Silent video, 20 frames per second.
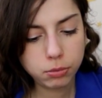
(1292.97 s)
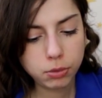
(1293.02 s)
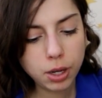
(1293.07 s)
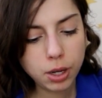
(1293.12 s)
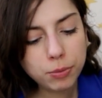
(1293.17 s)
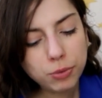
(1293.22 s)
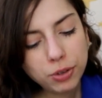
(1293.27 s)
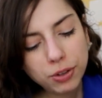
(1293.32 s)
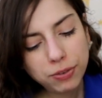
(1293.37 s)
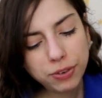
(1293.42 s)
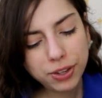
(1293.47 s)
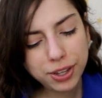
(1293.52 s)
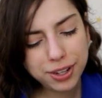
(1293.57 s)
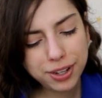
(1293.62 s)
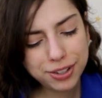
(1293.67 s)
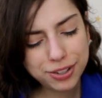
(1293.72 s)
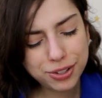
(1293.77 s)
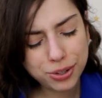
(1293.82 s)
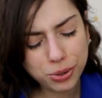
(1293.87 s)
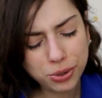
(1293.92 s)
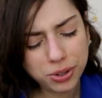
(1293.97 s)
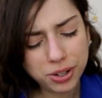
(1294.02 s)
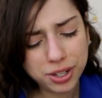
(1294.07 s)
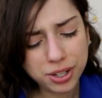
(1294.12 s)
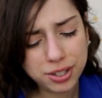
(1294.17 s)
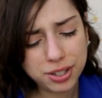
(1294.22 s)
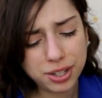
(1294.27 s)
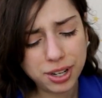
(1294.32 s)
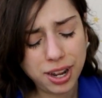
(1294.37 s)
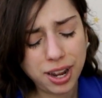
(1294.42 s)
I'm just feeling so good
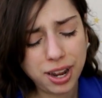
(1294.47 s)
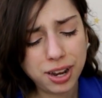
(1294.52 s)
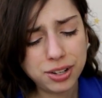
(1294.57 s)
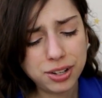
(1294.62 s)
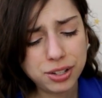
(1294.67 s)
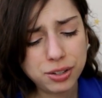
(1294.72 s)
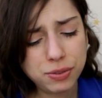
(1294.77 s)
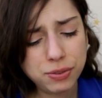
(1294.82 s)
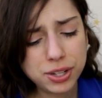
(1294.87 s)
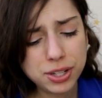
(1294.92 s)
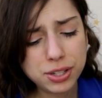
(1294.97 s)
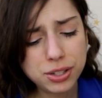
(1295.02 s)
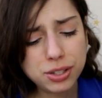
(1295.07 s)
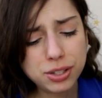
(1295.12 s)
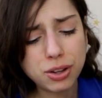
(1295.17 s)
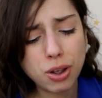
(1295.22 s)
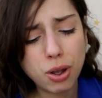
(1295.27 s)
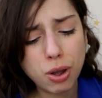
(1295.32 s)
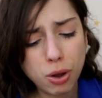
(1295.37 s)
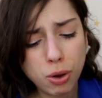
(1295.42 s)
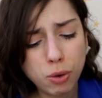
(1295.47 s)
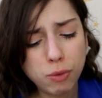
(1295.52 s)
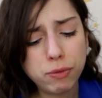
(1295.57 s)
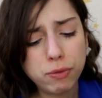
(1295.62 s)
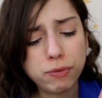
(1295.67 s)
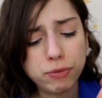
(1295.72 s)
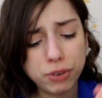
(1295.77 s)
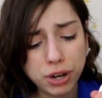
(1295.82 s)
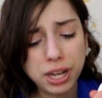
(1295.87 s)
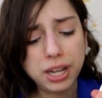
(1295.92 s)
today. It just feels so
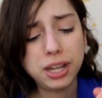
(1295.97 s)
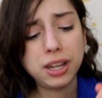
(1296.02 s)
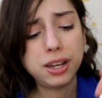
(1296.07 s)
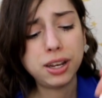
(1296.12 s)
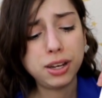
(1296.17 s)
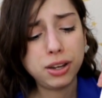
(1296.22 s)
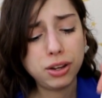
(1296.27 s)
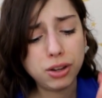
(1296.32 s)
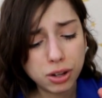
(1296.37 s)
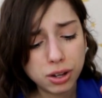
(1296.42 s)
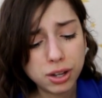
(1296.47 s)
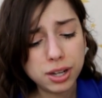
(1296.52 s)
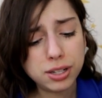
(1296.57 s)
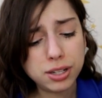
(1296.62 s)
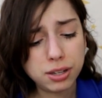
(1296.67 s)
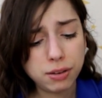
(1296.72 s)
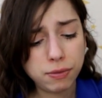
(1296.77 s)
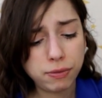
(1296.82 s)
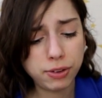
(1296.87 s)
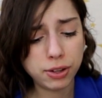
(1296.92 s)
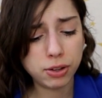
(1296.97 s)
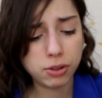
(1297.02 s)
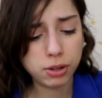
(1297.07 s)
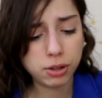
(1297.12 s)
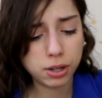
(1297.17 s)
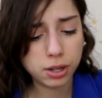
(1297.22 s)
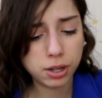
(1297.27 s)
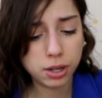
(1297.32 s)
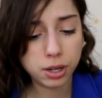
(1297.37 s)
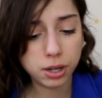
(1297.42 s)
freaking good to feel
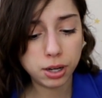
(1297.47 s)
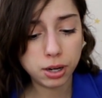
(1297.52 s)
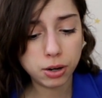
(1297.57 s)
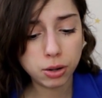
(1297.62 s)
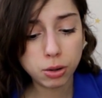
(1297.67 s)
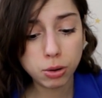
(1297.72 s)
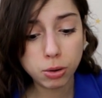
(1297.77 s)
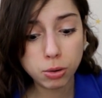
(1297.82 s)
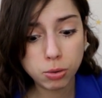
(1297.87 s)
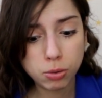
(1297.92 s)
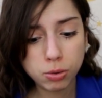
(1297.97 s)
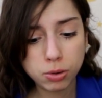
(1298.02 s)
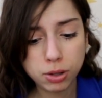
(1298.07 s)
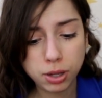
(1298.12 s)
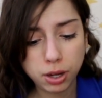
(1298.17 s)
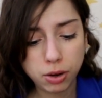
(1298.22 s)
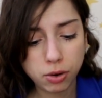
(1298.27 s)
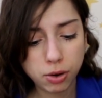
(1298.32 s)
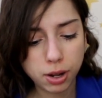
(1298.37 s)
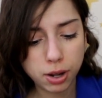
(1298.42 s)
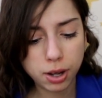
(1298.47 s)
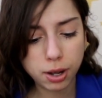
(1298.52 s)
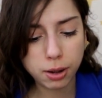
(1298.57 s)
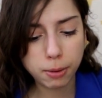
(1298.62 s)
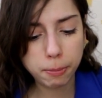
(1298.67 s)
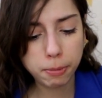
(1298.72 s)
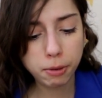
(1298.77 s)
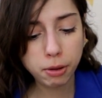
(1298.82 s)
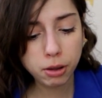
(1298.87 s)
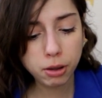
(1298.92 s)
good. Holy
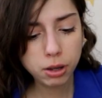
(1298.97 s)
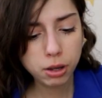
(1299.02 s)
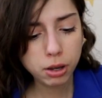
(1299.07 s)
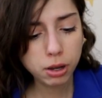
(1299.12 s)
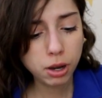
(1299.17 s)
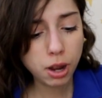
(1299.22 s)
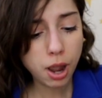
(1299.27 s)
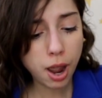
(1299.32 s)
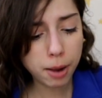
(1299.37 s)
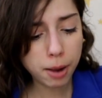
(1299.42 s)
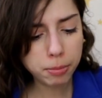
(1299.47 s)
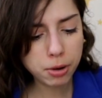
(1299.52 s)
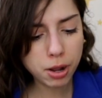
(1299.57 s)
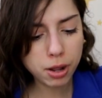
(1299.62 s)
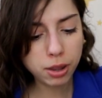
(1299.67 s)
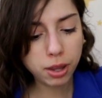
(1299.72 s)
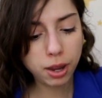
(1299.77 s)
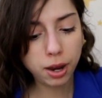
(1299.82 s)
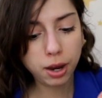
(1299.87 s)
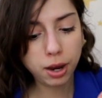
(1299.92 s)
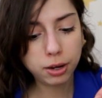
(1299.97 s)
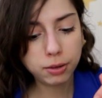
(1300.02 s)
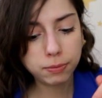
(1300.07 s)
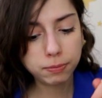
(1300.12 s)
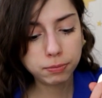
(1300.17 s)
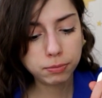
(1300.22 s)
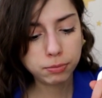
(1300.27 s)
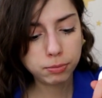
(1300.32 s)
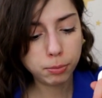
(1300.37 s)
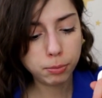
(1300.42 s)
crap. I'm not like
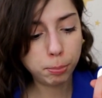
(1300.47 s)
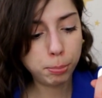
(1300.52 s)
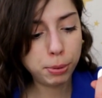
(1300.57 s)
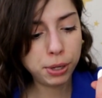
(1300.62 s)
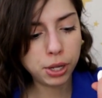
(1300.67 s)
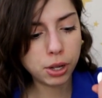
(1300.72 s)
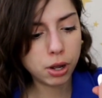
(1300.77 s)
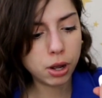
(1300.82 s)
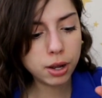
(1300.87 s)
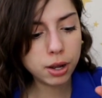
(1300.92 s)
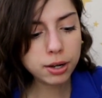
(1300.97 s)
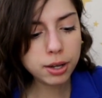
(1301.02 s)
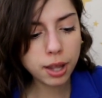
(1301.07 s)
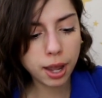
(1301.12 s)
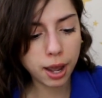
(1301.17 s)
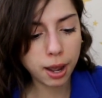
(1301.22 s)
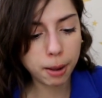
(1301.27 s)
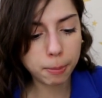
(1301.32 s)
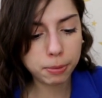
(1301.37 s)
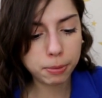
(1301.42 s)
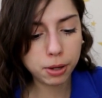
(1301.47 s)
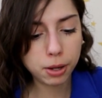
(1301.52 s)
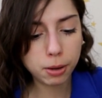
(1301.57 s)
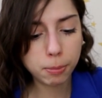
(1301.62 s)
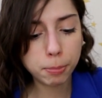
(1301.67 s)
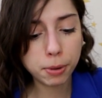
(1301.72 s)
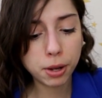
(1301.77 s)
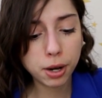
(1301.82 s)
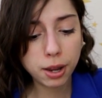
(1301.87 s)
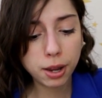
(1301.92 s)
beyond happy,
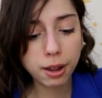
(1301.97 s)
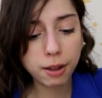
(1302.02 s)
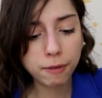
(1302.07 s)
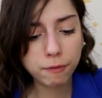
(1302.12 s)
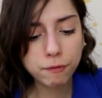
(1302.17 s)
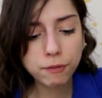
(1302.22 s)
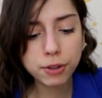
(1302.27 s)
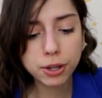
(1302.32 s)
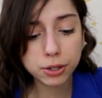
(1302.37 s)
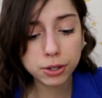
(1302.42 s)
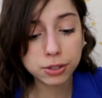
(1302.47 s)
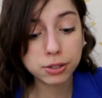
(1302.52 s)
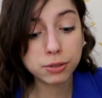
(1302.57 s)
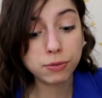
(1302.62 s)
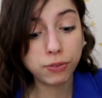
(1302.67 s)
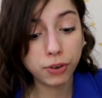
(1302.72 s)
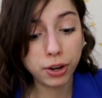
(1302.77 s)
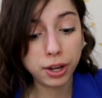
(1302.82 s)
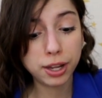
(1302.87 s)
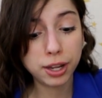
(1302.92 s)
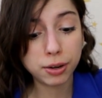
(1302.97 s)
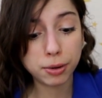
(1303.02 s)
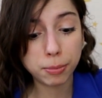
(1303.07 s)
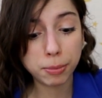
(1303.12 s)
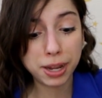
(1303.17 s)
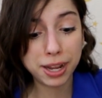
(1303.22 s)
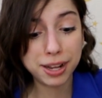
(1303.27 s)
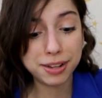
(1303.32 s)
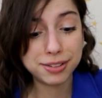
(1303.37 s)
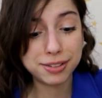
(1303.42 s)
but it feels freaking
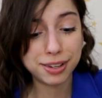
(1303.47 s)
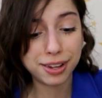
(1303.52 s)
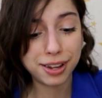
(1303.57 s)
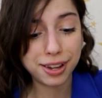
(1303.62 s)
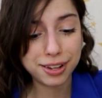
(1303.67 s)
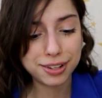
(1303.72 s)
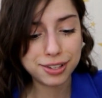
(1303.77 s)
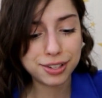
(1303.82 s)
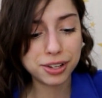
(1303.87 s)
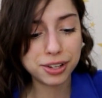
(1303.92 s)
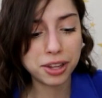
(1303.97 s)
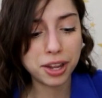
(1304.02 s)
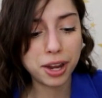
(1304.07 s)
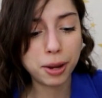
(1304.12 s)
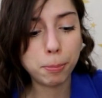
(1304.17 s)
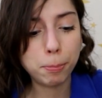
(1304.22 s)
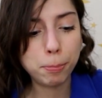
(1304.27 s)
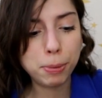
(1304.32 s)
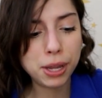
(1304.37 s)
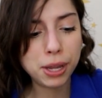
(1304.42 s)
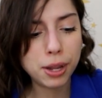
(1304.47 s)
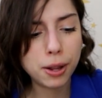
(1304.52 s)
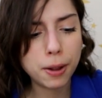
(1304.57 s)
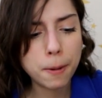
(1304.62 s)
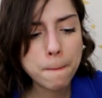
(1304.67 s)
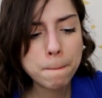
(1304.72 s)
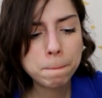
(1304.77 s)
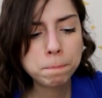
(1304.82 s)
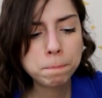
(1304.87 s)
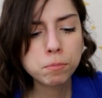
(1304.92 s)
amazing to like be
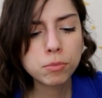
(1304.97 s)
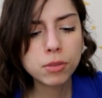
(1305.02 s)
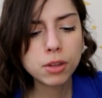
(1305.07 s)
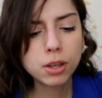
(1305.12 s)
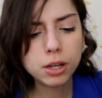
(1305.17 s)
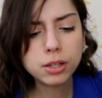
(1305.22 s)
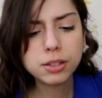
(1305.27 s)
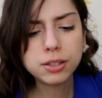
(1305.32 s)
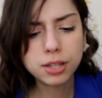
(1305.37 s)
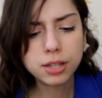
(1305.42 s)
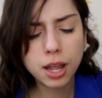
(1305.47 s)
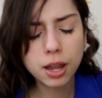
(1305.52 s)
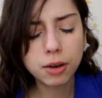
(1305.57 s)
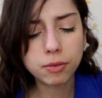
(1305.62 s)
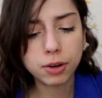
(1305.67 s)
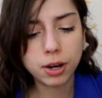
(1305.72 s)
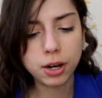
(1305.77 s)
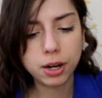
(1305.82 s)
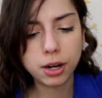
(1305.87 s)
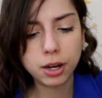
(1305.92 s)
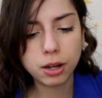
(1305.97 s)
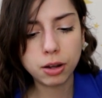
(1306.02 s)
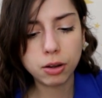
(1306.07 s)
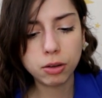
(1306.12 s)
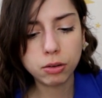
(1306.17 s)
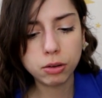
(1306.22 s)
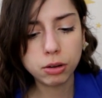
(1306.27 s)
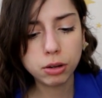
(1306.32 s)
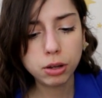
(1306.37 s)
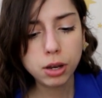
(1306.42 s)
content right
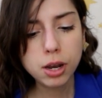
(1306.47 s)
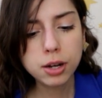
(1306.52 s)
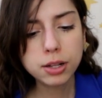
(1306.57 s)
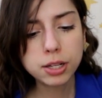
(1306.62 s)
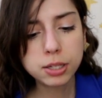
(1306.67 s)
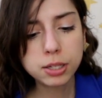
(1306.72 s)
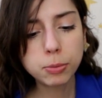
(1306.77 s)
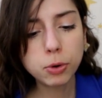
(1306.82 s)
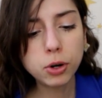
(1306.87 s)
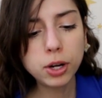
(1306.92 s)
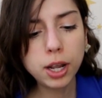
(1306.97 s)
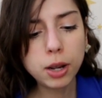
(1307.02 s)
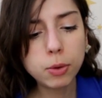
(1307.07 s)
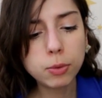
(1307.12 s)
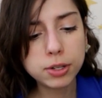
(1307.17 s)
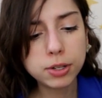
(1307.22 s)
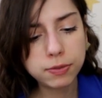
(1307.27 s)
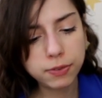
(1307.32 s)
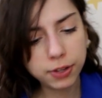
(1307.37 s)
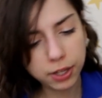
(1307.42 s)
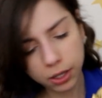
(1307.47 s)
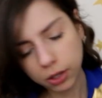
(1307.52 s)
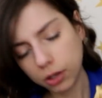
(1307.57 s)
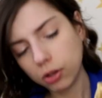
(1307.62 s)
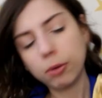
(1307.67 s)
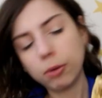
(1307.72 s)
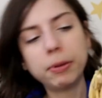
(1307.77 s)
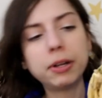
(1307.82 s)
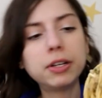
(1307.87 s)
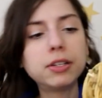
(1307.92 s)
now. This morning I was feeling a
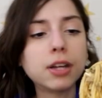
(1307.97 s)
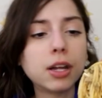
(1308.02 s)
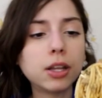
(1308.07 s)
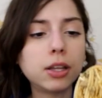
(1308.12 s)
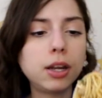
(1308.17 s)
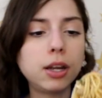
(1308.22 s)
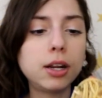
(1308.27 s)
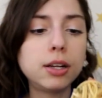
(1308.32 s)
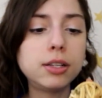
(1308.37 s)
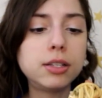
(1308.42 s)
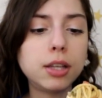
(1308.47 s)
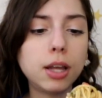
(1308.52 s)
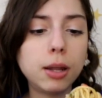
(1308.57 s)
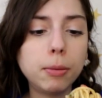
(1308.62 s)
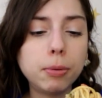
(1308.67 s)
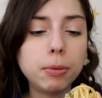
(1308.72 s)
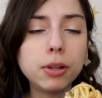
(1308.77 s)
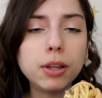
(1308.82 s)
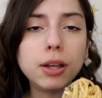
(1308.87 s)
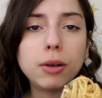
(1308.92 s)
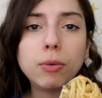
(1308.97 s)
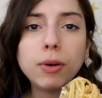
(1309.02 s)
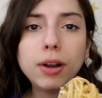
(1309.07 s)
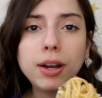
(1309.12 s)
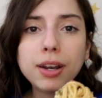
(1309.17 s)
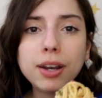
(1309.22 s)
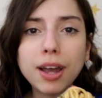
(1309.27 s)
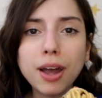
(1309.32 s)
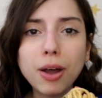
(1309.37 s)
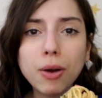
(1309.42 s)
little bit down, like I said, but like
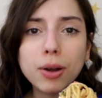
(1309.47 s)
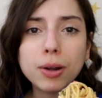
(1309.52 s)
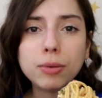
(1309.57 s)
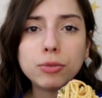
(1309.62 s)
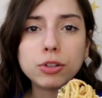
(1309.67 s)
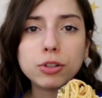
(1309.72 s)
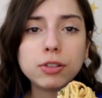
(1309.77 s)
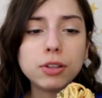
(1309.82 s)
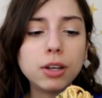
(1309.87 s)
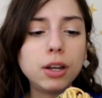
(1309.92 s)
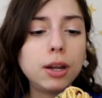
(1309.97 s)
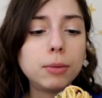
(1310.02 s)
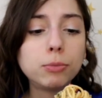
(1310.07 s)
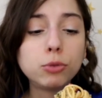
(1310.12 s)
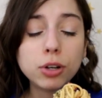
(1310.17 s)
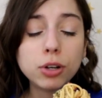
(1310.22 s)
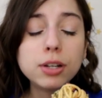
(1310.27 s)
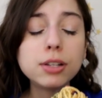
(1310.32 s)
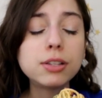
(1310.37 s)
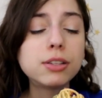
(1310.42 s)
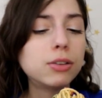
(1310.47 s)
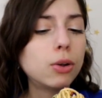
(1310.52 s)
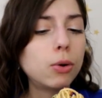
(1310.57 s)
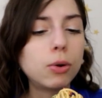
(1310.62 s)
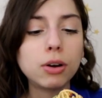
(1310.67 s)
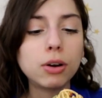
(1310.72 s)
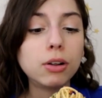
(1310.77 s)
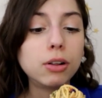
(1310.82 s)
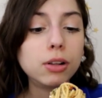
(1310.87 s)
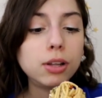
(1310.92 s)
right now I'm just like, I'm trying to
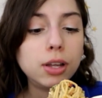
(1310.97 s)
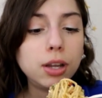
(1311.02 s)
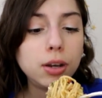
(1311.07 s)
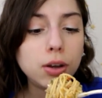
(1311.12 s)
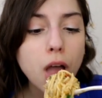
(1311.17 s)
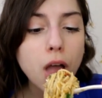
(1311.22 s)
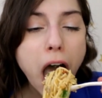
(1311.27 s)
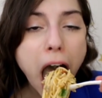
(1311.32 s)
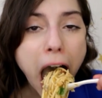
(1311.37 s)
soak it all in.